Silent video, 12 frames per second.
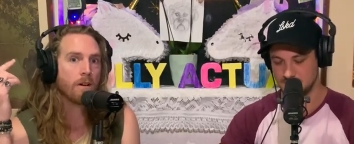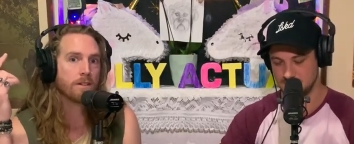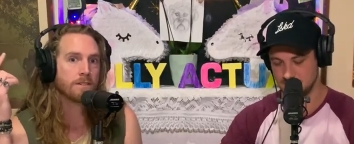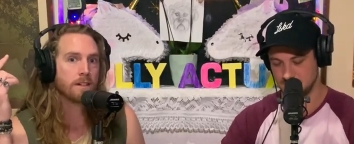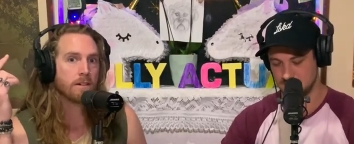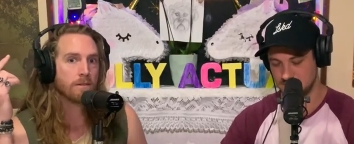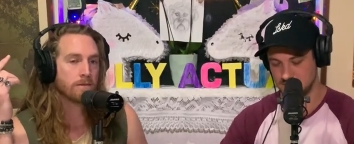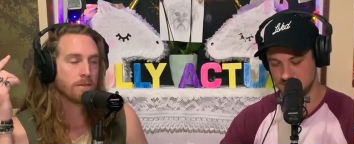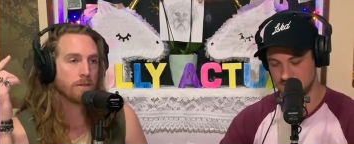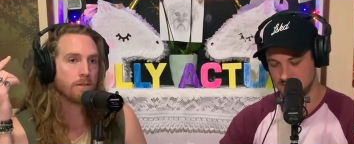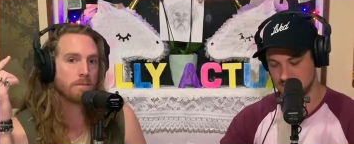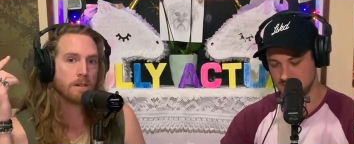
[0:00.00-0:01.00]
Speaker 1: hostel
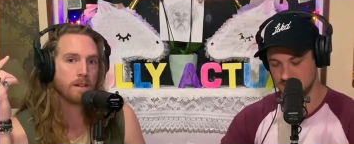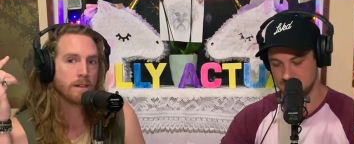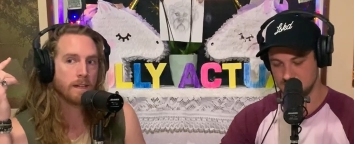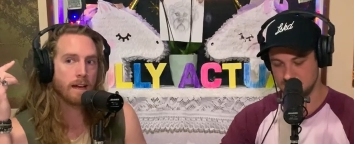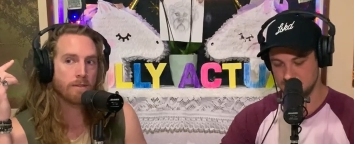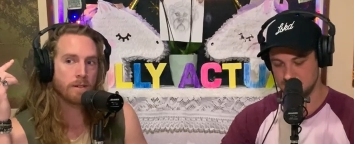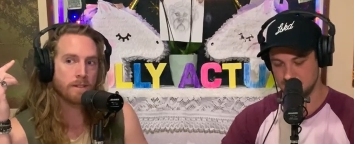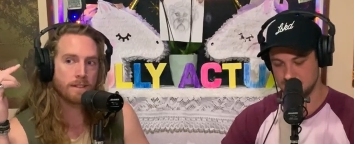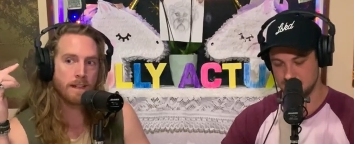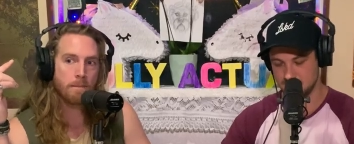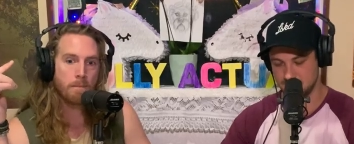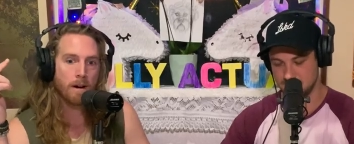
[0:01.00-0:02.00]
room. Everyone's
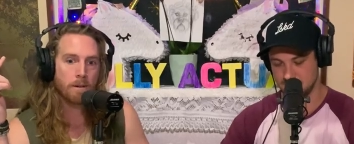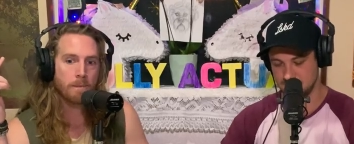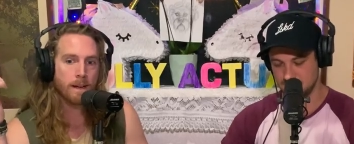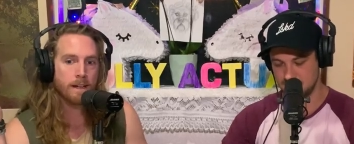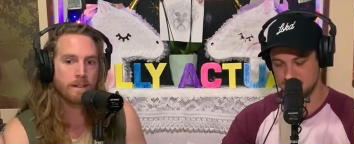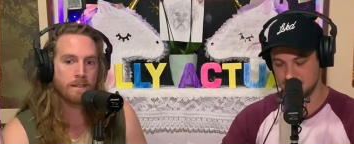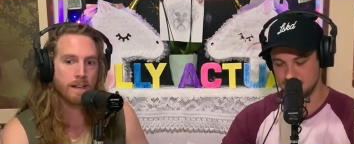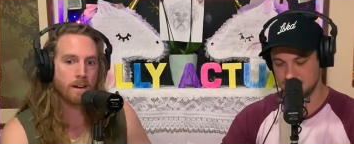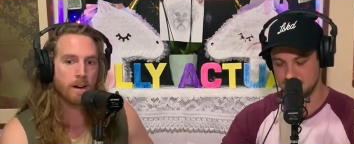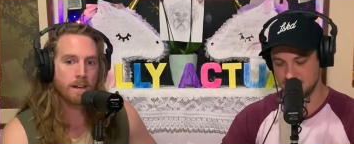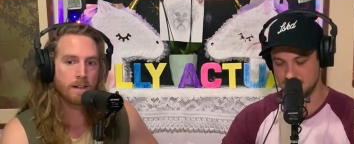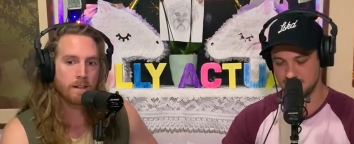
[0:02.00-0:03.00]
in their bunk beds, and
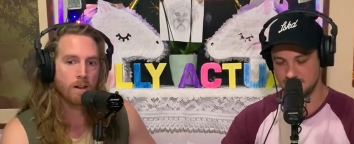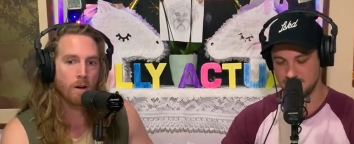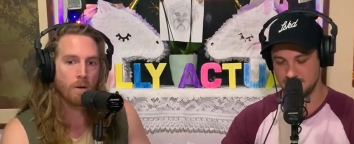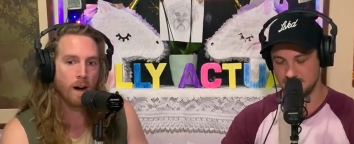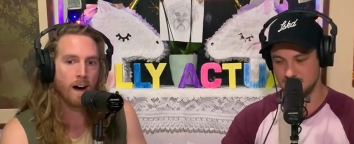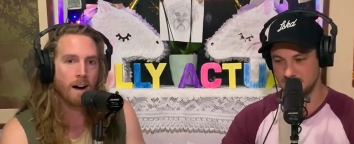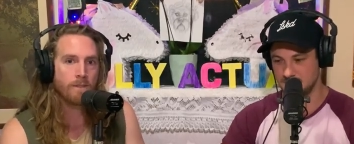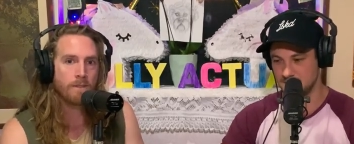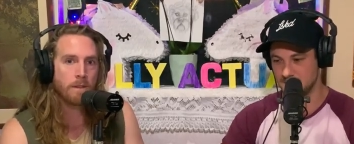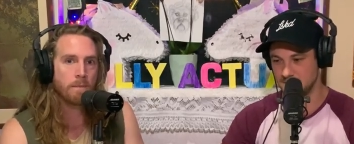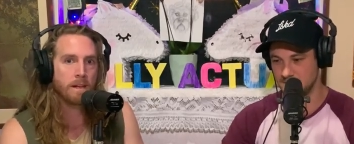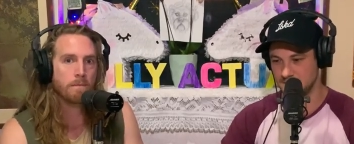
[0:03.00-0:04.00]
I didn't know half
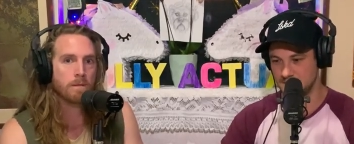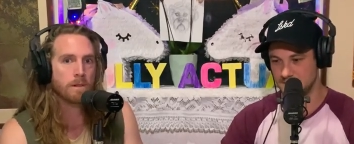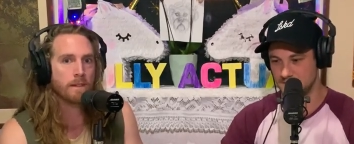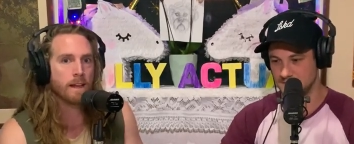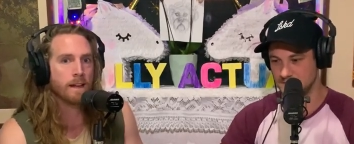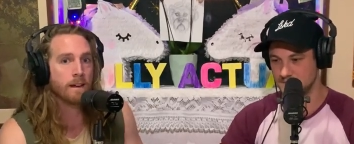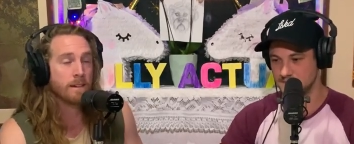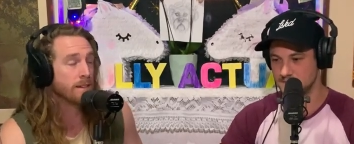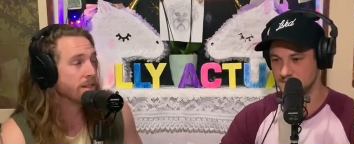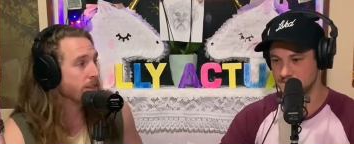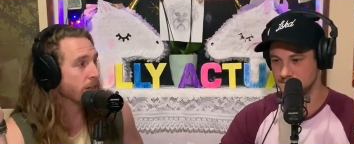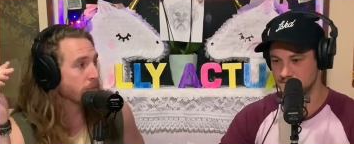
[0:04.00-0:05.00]
of the people in there.
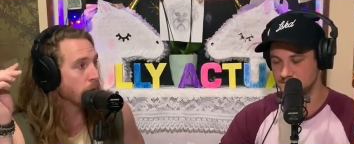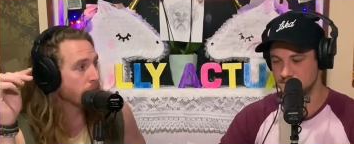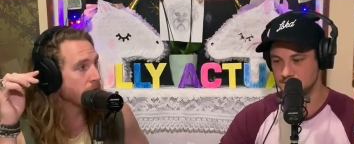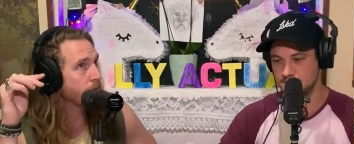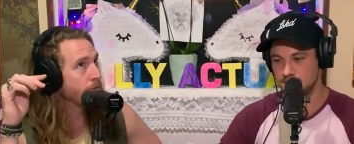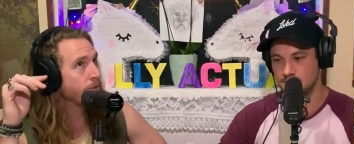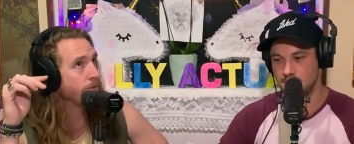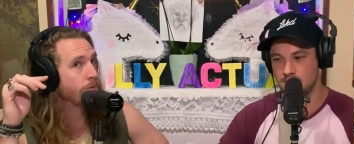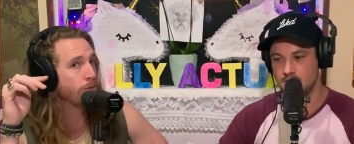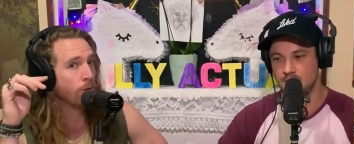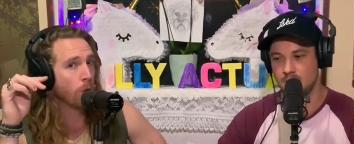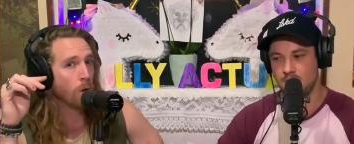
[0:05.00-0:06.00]
There's probably
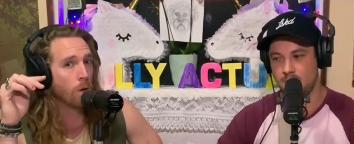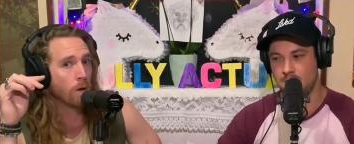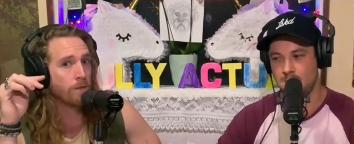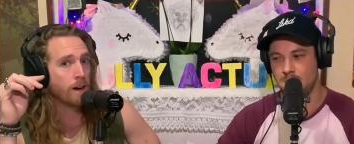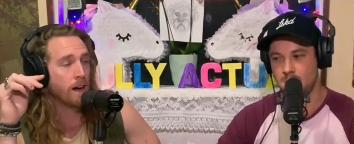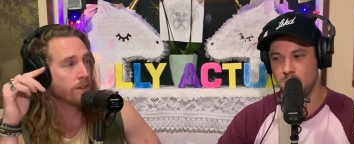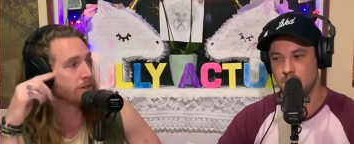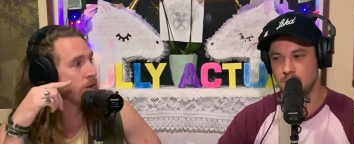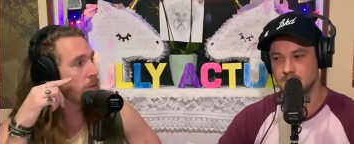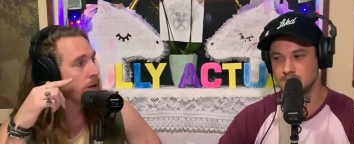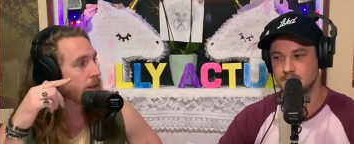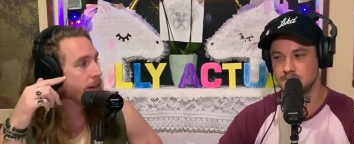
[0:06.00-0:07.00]
four of us.
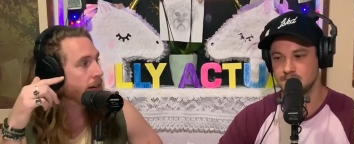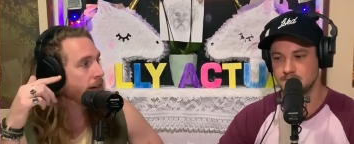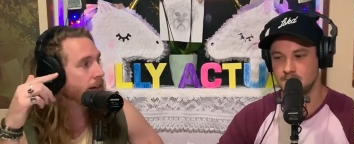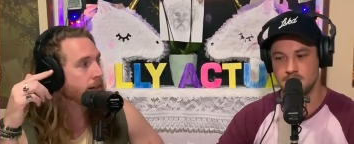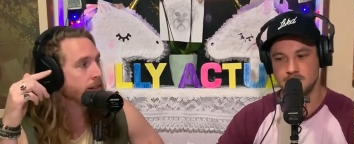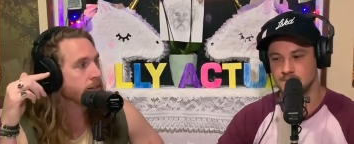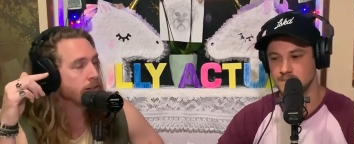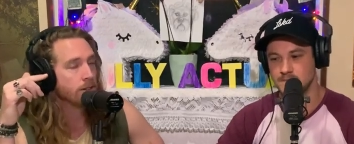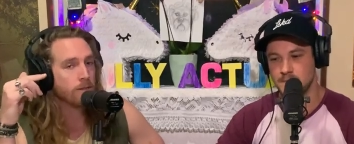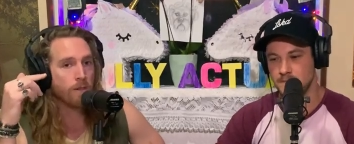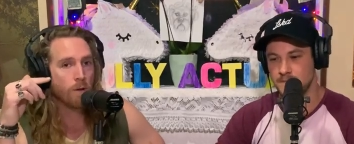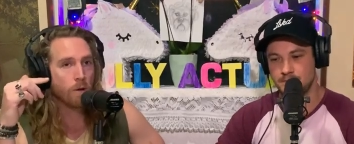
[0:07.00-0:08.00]
You weren't there.
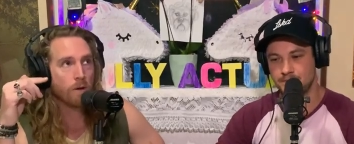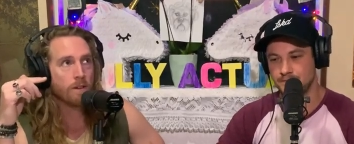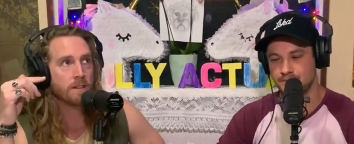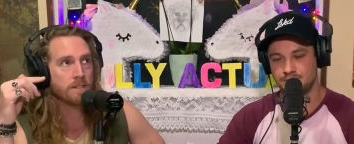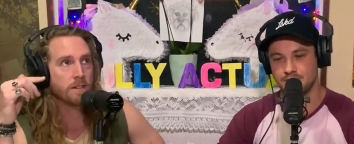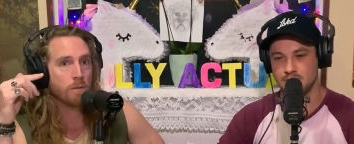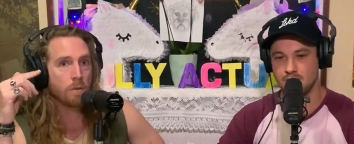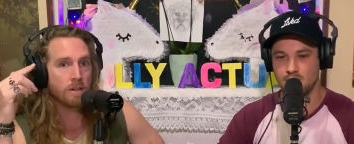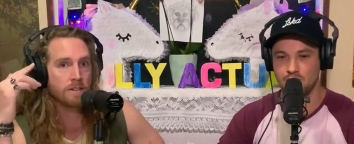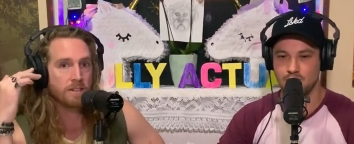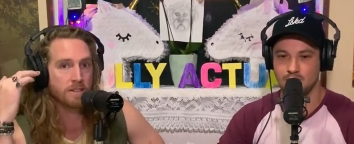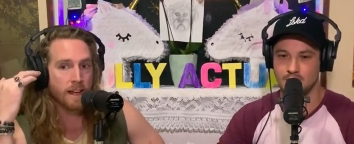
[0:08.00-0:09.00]
Four of us that were
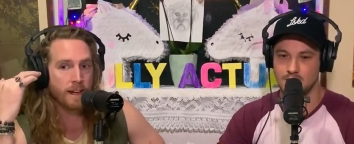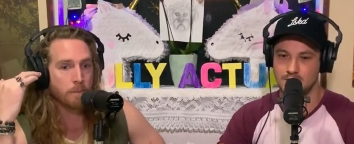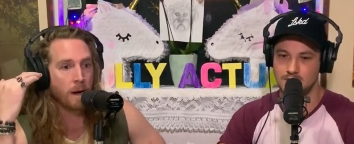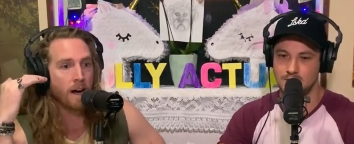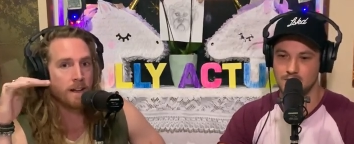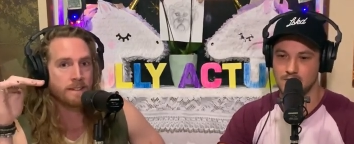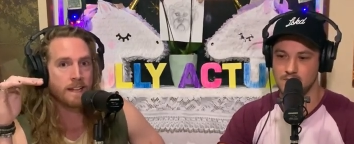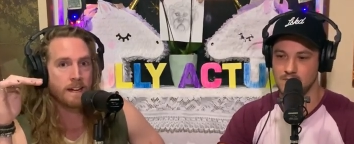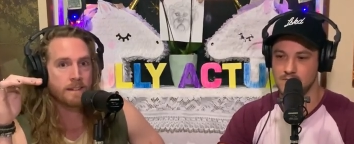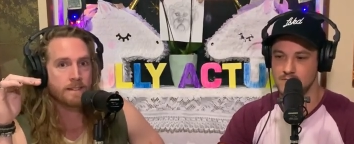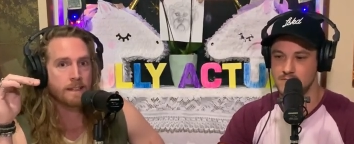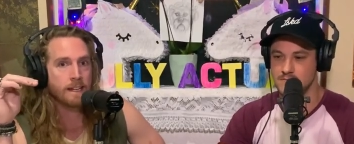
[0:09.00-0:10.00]
just like passed
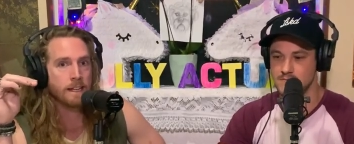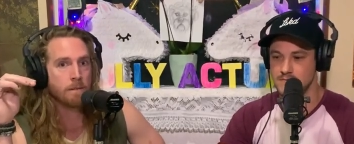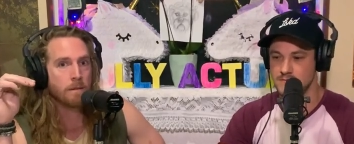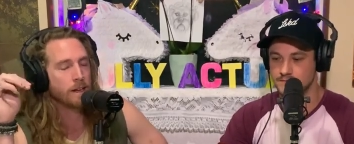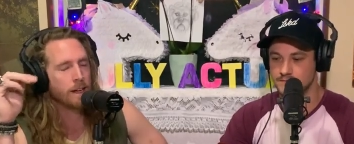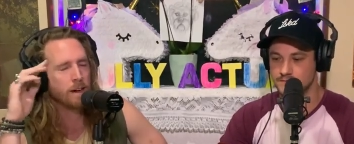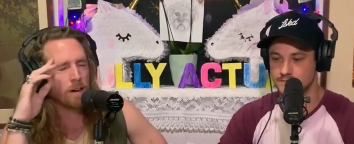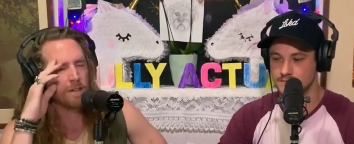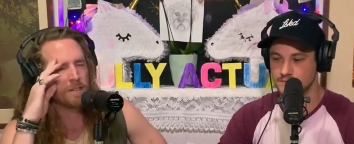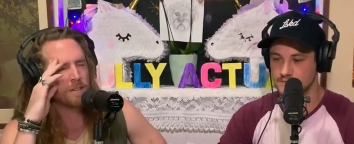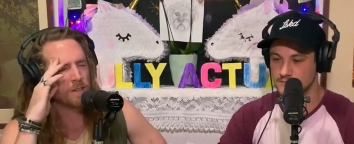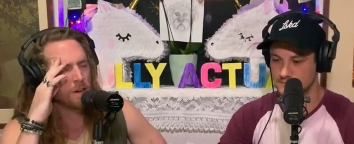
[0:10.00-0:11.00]
out asleep. And I
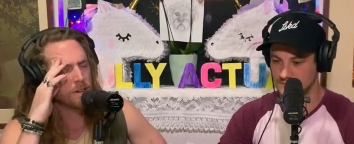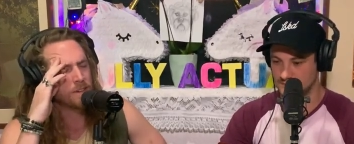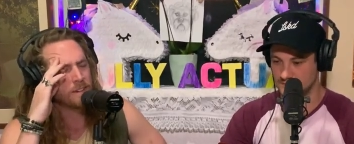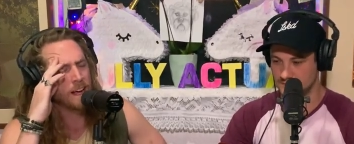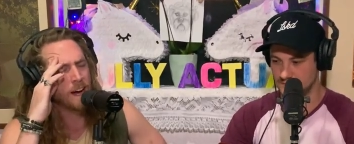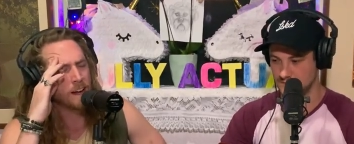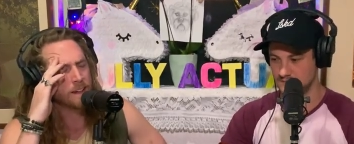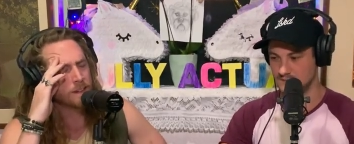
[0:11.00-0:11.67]
was so down.